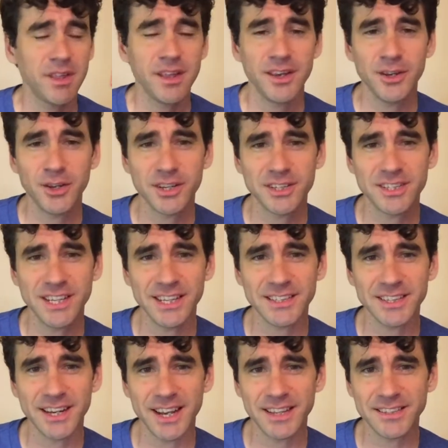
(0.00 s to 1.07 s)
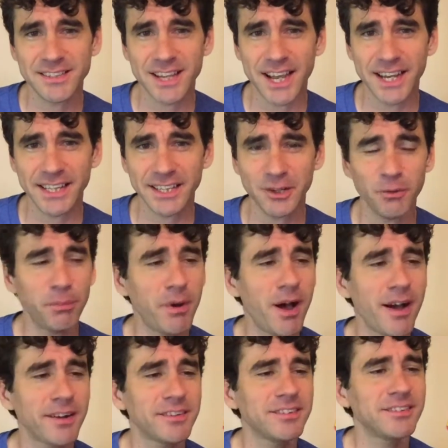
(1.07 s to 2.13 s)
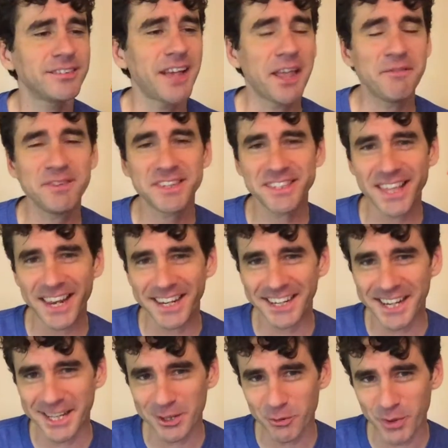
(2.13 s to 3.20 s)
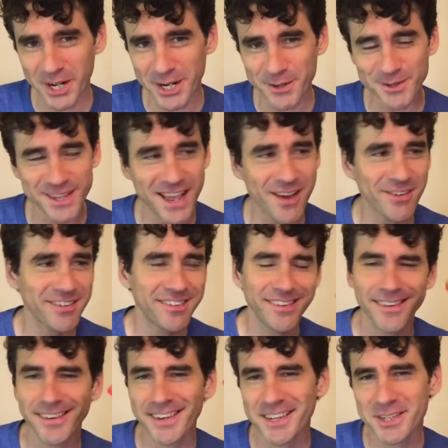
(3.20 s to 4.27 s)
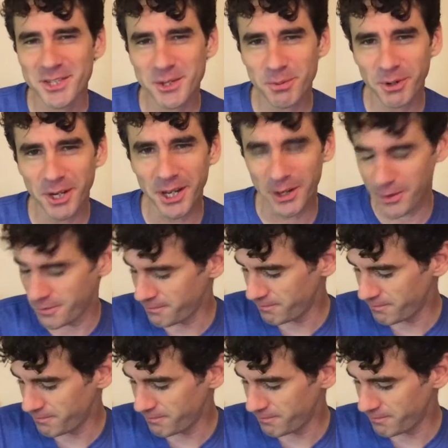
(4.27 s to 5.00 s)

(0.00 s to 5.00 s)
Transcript: You can see it's a nice tidy little box. I even decided to cut the windows out. Super cute.